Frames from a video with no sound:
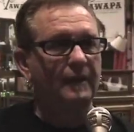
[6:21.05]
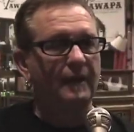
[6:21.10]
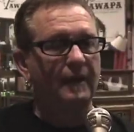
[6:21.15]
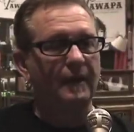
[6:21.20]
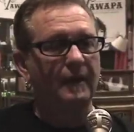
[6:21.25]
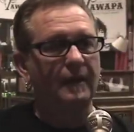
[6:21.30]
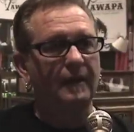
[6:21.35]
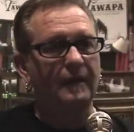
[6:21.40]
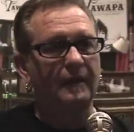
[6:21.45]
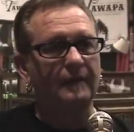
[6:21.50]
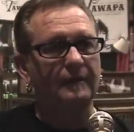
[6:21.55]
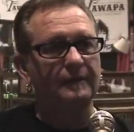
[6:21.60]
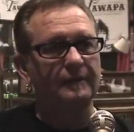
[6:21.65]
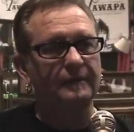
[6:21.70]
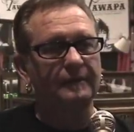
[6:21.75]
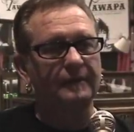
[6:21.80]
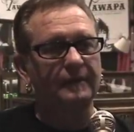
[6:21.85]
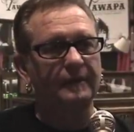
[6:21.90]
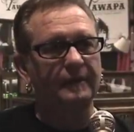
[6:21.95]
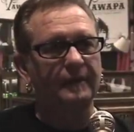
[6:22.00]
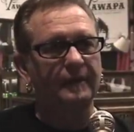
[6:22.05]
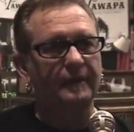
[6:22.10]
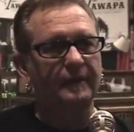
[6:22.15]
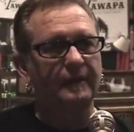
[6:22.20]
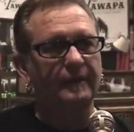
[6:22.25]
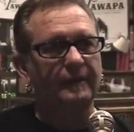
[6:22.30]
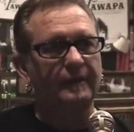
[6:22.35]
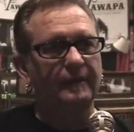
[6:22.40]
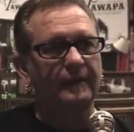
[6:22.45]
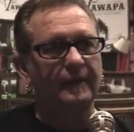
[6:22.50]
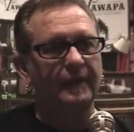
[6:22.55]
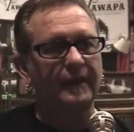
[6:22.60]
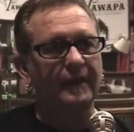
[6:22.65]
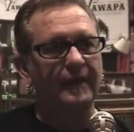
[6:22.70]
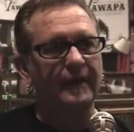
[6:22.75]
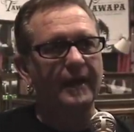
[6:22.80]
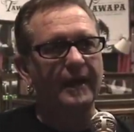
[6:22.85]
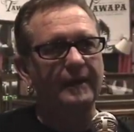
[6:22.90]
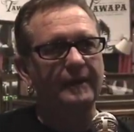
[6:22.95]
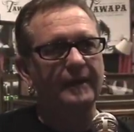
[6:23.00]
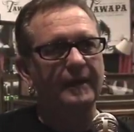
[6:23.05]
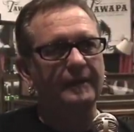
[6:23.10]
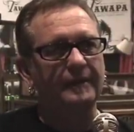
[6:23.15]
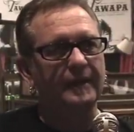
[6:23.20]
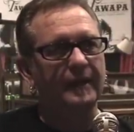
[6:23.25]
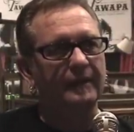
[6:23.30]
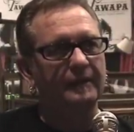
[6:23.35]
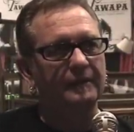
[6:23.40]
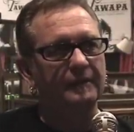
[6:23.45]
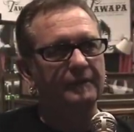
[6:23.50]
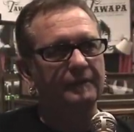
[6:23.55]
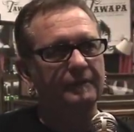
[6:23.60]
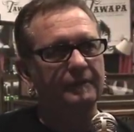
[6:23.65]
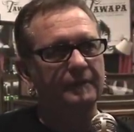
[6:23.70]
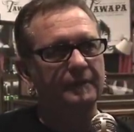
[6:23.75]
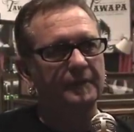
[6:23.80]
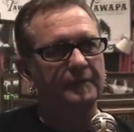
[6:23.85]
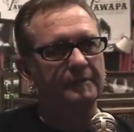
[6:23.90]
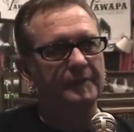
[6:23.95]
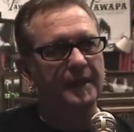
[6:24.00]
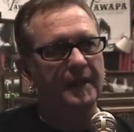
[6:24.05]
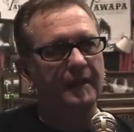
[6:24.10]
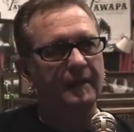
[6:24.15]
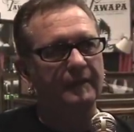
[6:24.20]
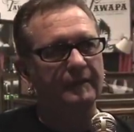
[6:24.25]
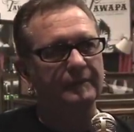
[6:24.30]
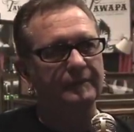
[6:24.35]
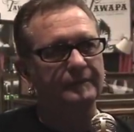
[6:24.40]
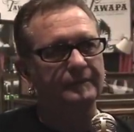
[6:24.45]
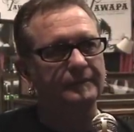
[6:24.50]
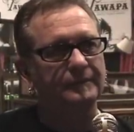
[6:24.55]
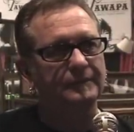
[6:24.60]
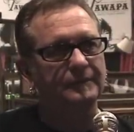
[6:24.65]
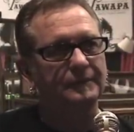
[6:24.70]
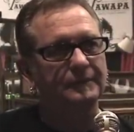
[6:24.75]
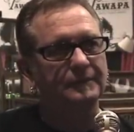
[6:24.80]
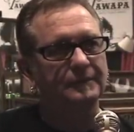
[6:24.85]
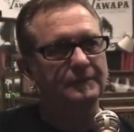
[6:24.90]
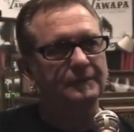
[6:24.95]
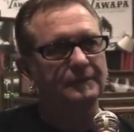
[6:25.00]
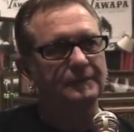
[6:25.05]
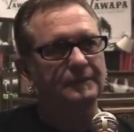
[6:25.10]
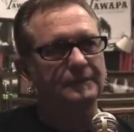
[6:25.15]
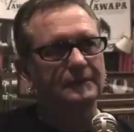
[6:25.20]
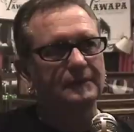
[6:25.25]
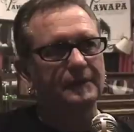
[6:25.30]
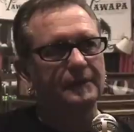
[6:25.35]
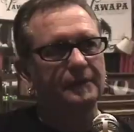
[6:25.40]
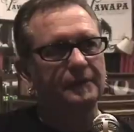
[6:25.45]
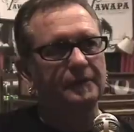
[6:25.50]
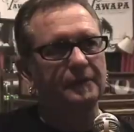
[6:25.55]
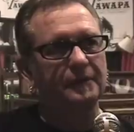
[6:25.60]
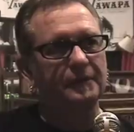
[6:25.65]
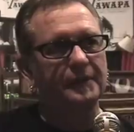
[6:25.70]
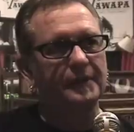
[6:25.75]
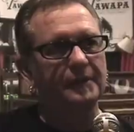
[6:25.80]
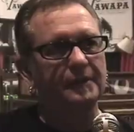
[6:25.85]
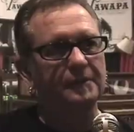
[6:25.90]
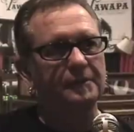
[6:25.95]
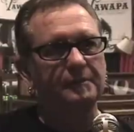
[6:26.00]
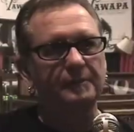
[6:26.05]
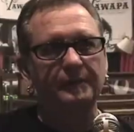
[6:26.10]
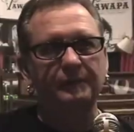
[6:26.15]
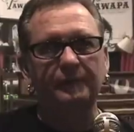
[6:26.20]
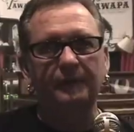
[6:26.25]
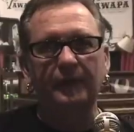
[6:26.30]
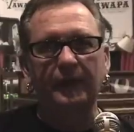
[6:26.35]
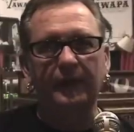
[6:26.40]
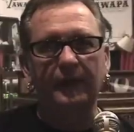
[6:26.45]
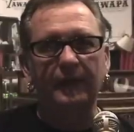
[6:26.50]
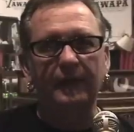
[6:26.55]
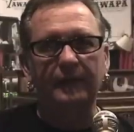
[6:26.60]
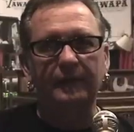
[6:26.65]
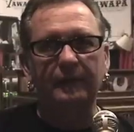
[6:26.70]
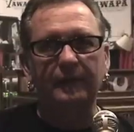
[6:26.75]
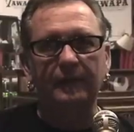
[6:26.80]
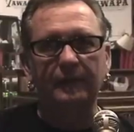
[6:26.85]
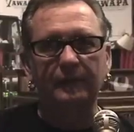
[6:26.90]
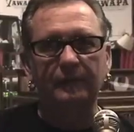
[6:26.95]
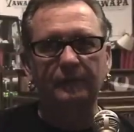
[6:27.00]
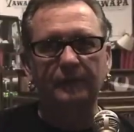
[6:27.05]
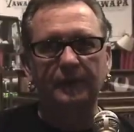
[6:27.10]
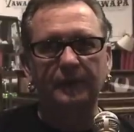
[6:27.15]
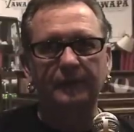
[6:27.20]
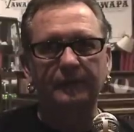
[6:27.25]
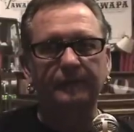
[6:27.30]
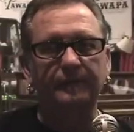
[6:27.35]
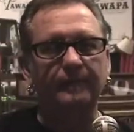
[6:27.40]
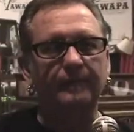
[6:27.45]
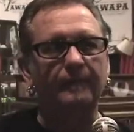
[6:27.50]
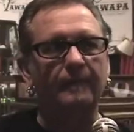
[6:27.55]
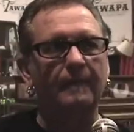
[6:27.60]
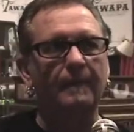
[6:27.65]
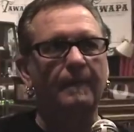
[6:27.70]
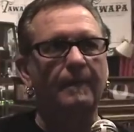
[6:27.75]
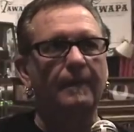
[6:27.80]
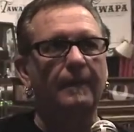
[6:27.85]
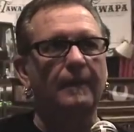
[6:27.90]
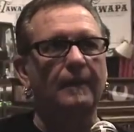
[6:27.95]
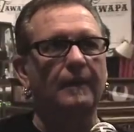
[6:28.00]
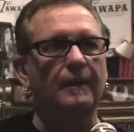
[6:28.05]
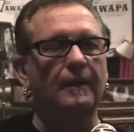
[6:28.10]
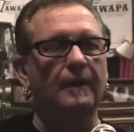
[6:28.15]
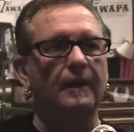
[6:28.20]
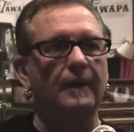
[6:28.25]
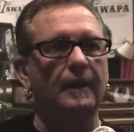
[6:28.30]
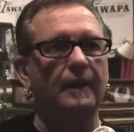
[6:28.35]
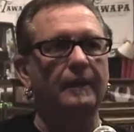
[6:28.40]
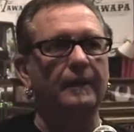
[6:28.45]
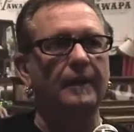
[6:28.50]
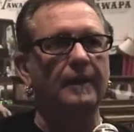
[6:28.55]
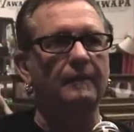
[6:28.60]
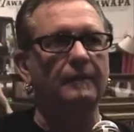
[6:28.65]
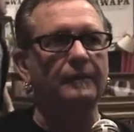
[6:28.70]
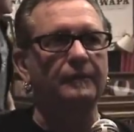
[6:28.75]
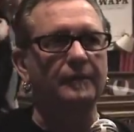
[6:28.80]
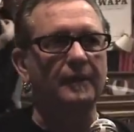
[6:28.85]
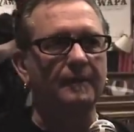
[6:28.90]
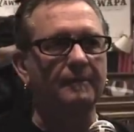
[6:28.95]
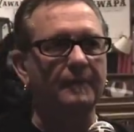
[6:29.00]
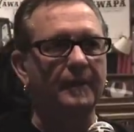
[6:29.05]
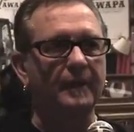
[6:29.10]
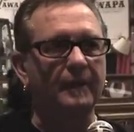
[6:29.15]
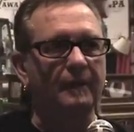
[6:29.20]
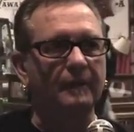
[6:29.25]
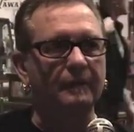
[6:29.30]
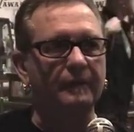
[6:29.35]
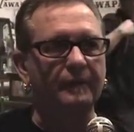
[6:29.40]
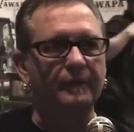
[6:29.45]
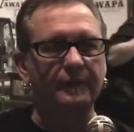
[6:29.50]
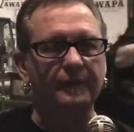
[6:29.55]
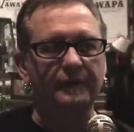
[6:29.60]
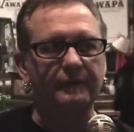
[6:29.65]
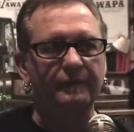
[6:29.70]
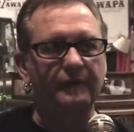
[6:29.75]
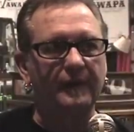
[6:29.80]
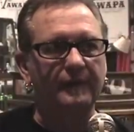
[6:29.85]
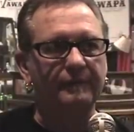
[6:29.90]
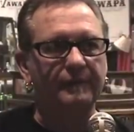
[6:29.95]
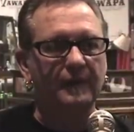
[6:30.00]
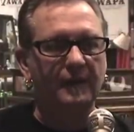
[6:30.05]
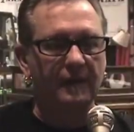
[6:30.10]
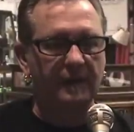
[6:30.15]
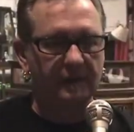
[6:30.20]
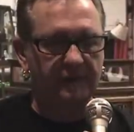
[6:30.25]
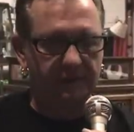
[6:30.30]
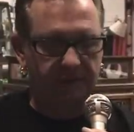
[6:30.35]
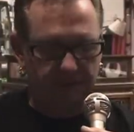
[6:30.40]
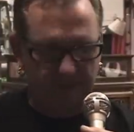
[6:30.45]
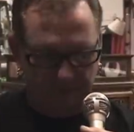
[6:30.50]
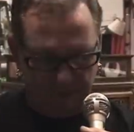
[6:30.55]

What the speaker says: And I had that tattoo for about 2 years before I got another one. And that was on my own, $35.